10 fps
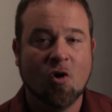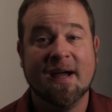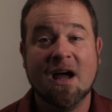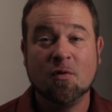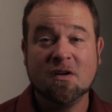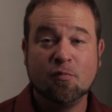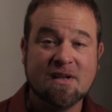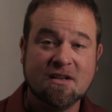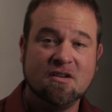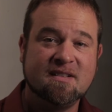All right, I want to
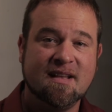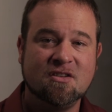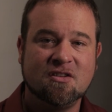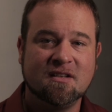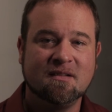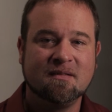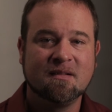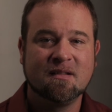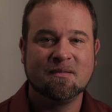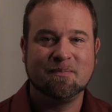bring your attention
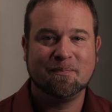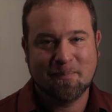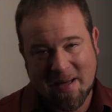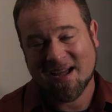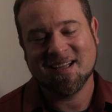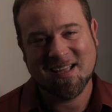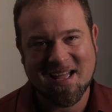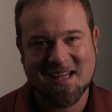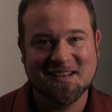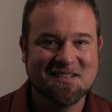back
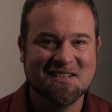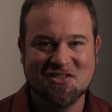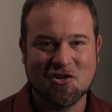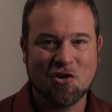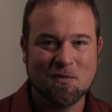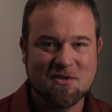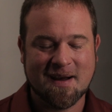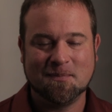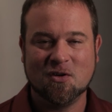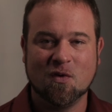again to Job
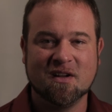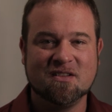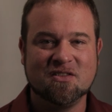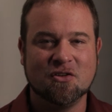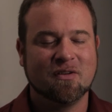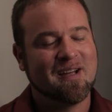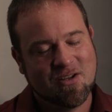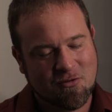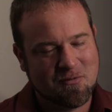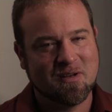chapter 1 and 2. I
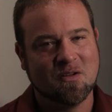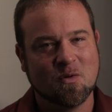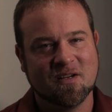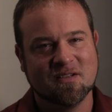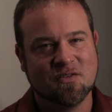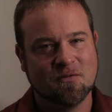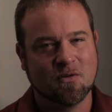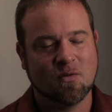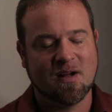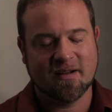know we've been in 1 and 2
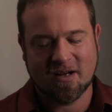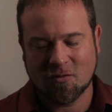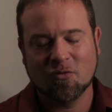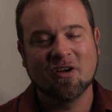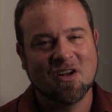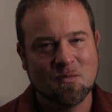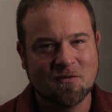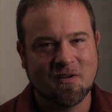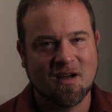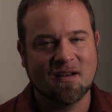for a while now. We're going to
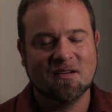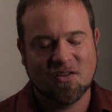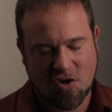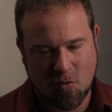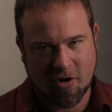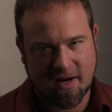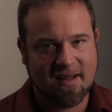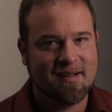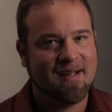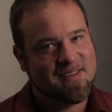move on. Don't
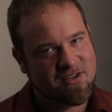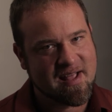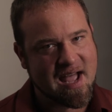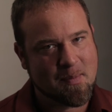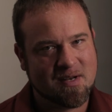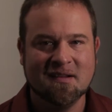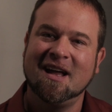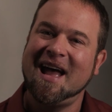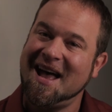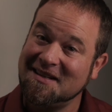worry. It's going to happen.
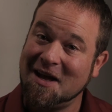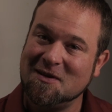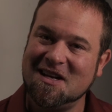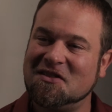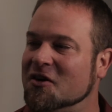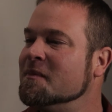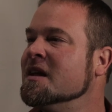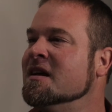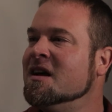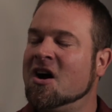Hasn't happened yet, though.
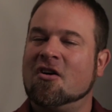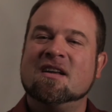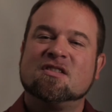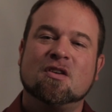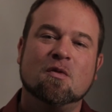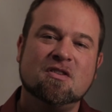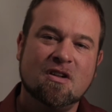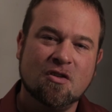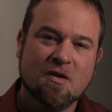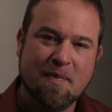All right, so I want you
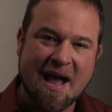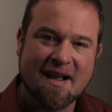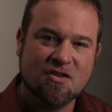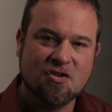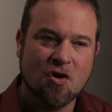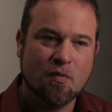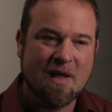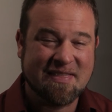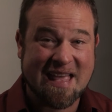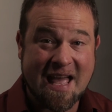to look back at Job,
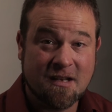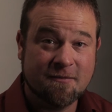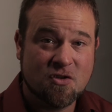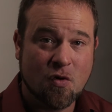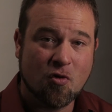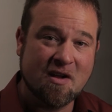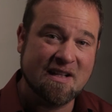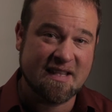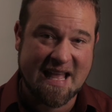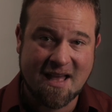at the end of Job 1,
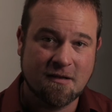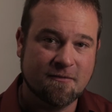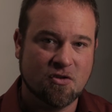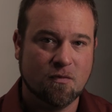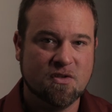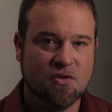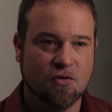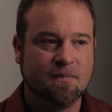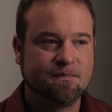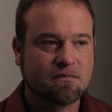at the end of Job 2.